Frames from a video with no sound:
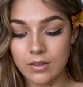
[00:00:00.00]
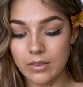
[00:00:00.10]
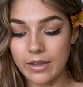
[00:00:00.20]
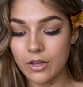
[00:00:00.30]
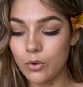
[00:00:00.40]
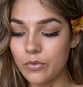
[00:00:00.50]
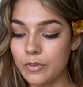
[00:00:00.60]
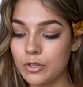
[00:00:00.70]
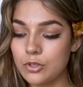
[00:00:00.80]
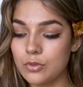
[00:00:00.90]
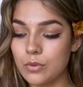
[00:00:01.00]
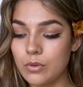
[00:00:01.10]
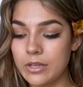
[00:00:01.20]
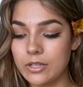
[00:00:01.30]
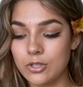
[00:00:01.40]
Let go of
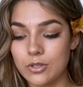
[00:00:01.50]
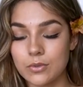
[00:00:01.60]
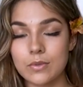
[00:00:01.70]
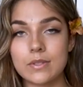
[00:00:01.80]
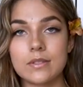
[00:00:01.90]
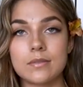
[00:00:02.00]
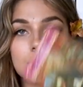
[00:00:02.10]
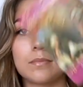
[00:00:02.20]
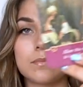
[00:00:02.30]
control issues.